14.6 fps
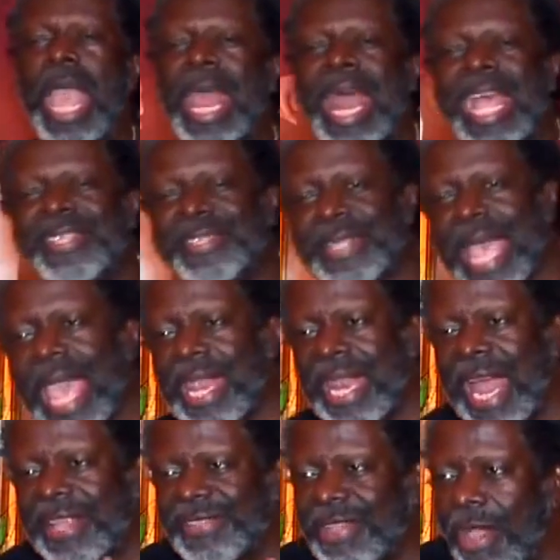and I sat
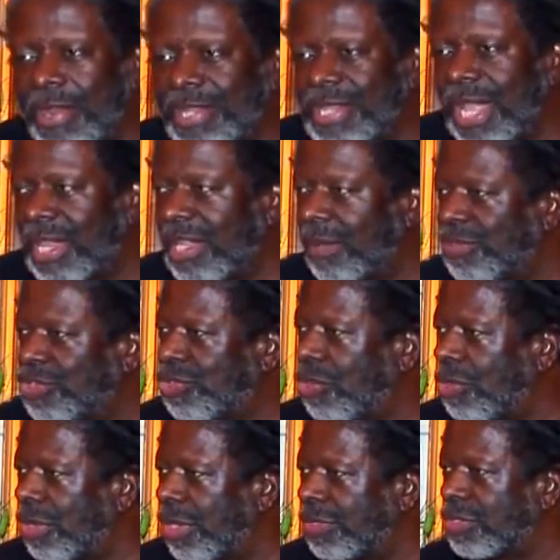and I started telling him
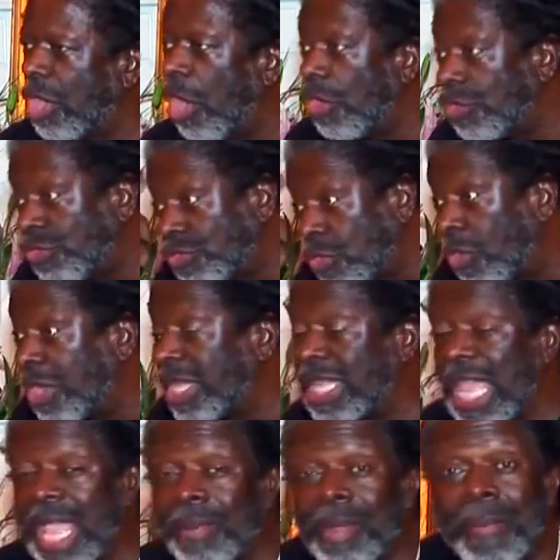stories. Story
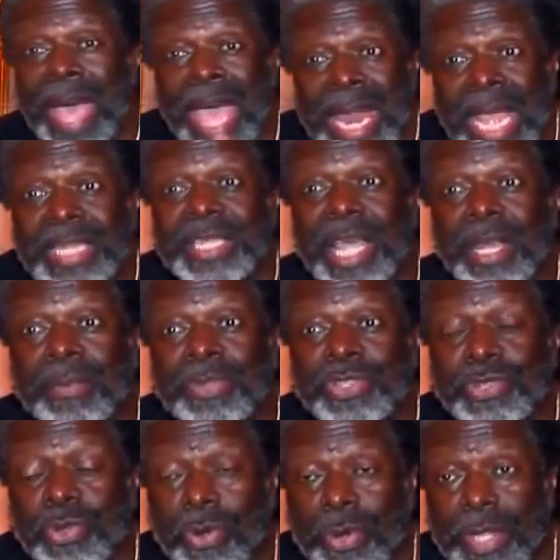came to mind, I'd tell him the
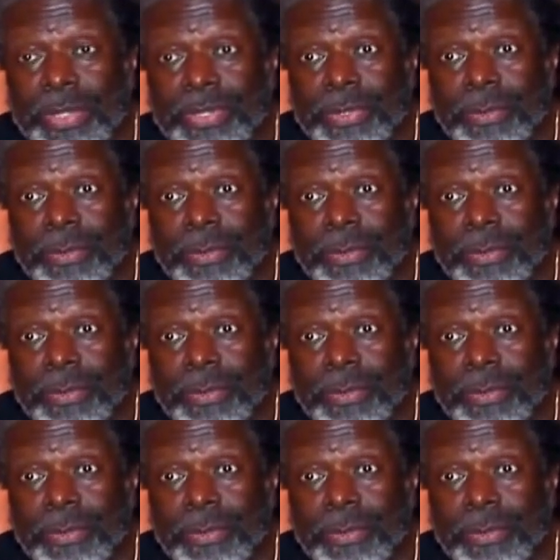stories.